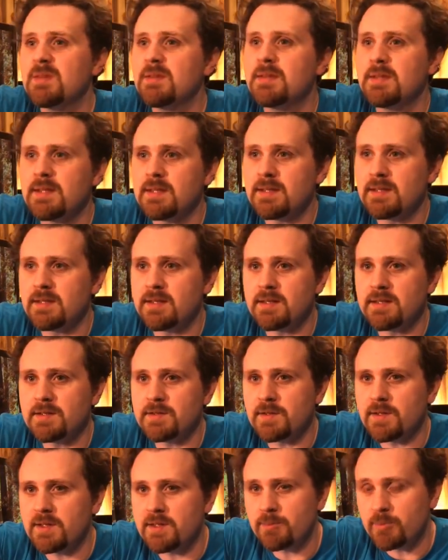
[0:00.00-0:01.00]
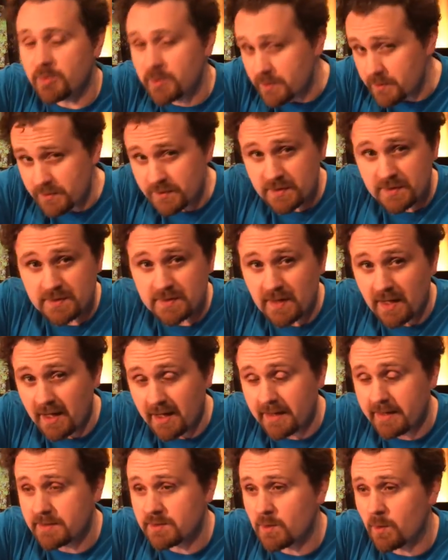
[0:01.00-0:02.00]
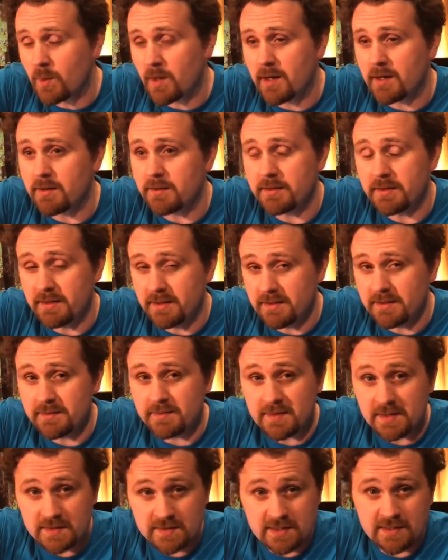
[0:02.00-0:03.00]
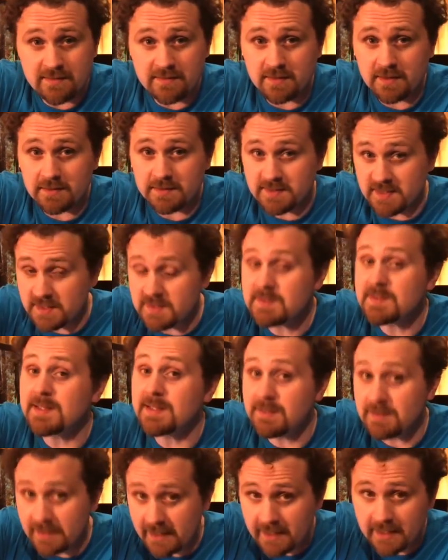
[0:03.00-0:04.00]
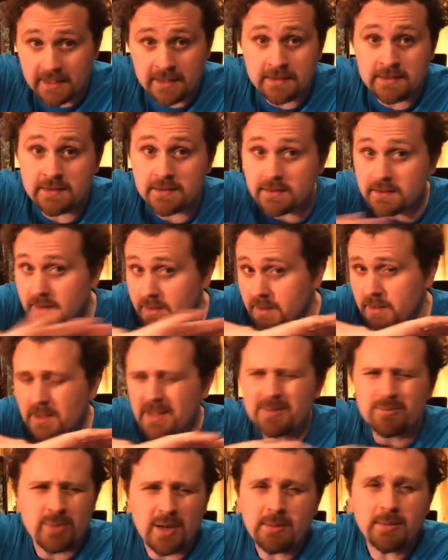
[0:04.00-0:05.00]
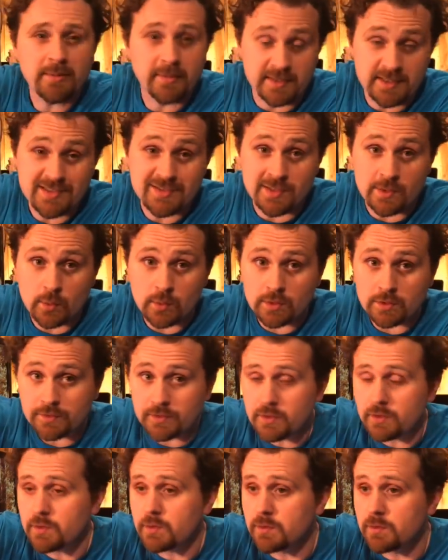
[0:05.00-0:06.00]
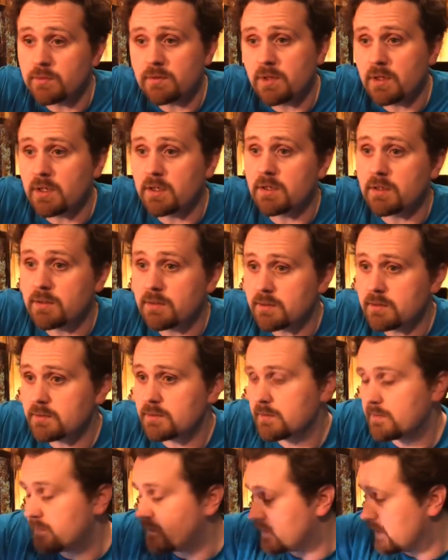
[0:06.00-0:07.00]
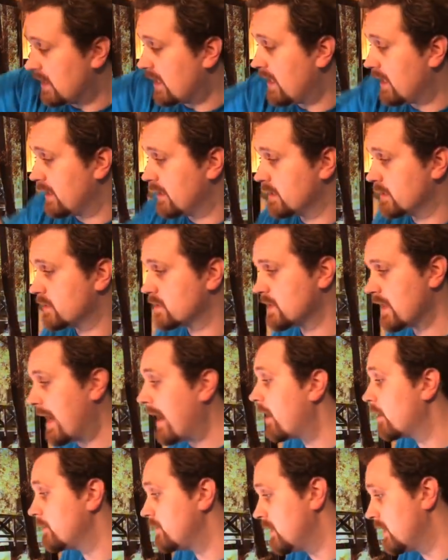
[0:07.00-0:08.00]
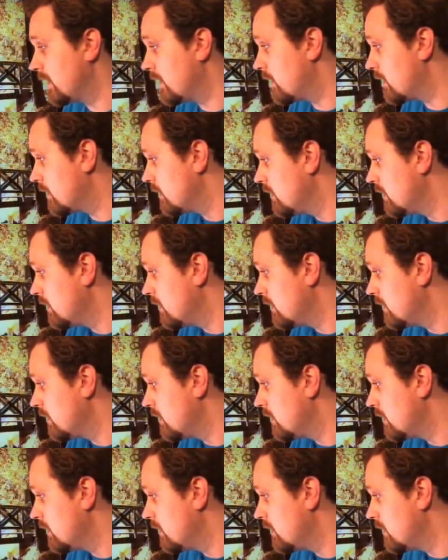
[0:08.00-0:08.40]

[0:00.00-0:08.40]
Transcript: He he, he produces the highest quality Disney Disneyland, probably Disney World too, uh, vlogs out there.